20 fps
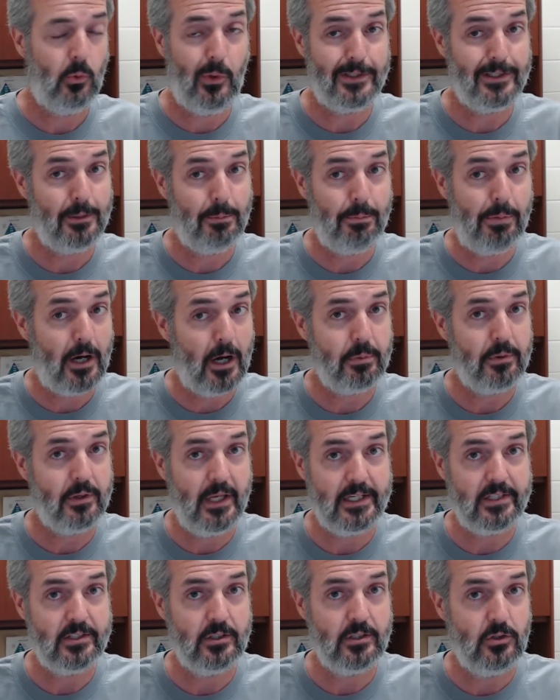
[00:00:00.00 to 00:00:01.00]
What's a
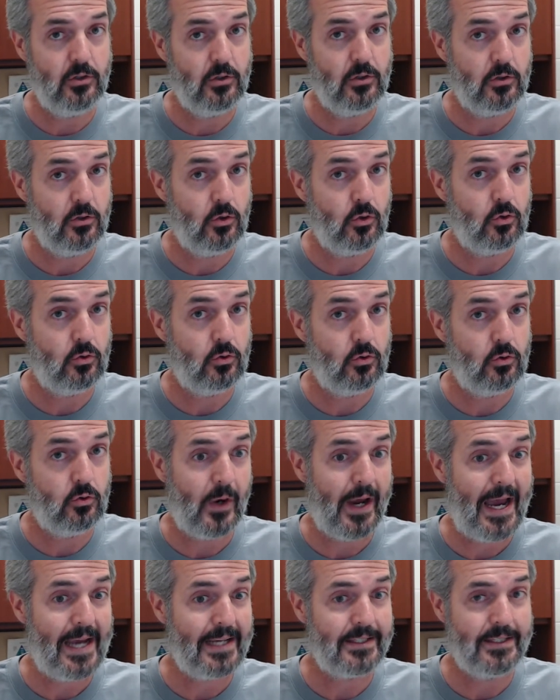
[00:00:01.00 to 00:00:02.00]
population
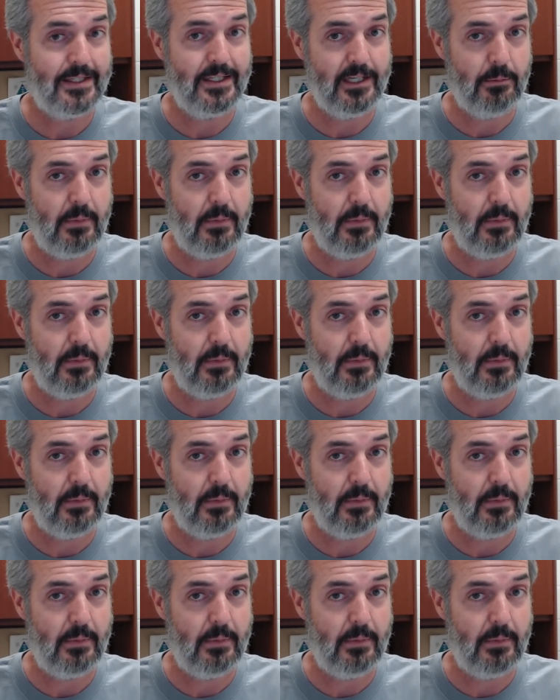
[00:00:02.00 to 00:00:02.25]
you're asking